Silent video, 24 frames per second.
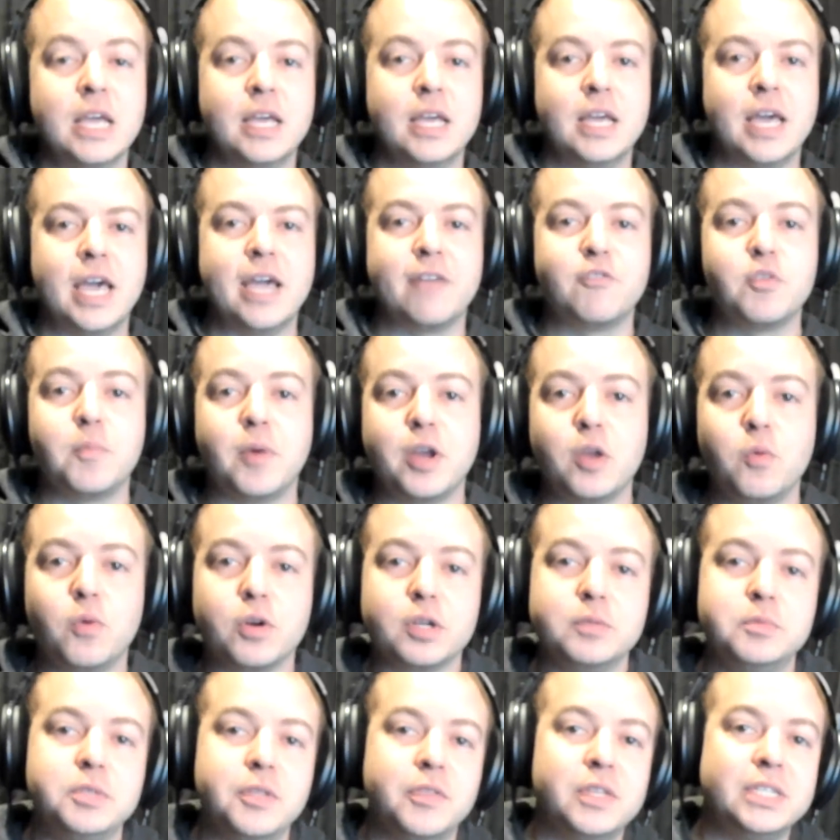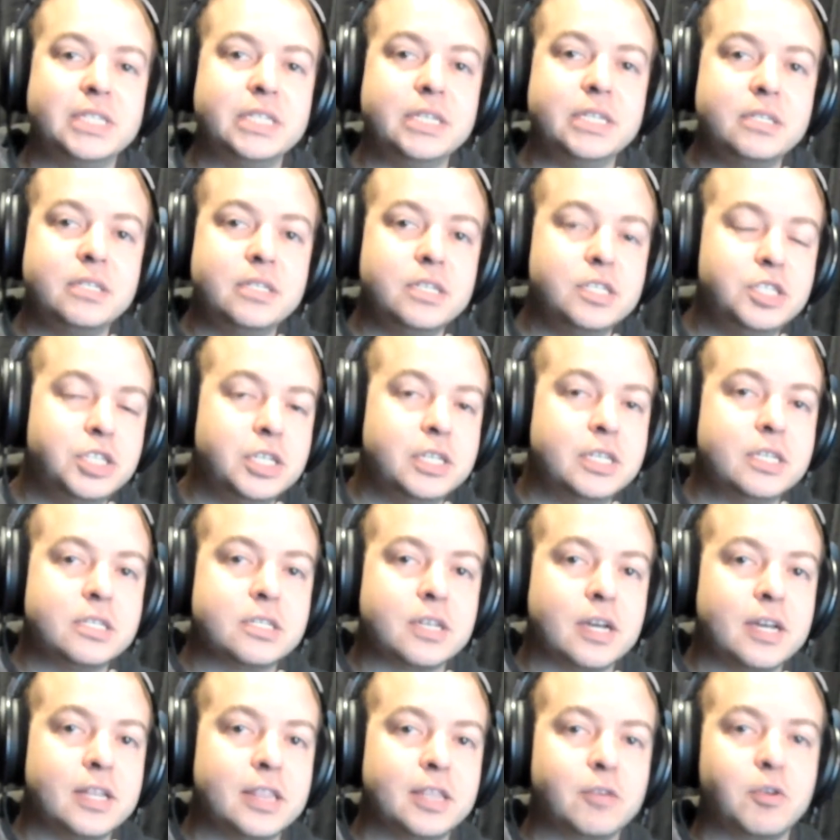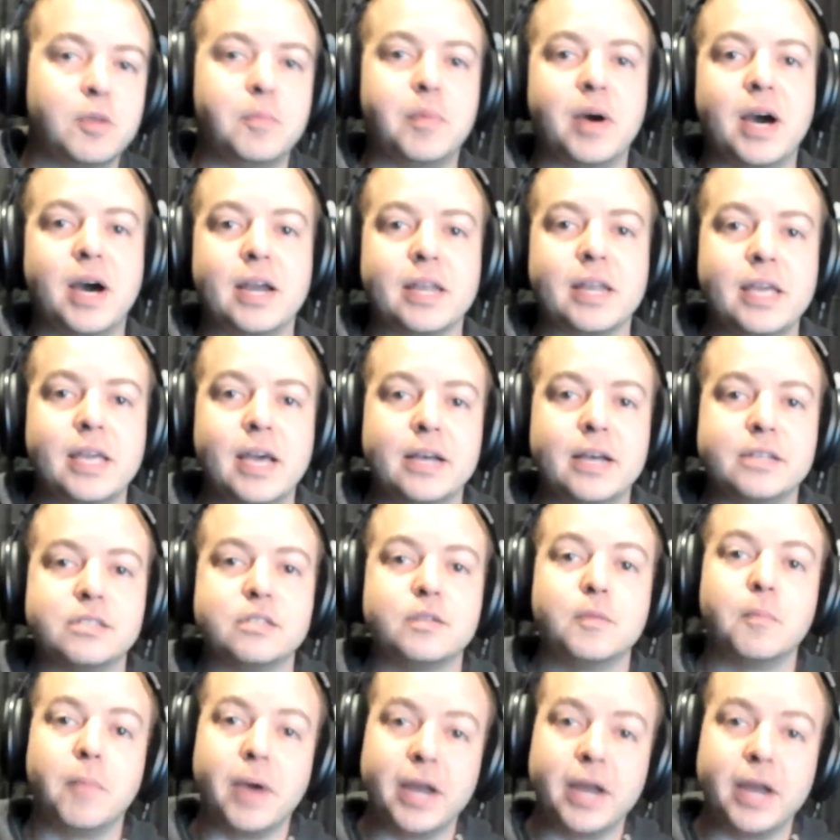Hey everybody, welcome to the TCG Design Theory podcast.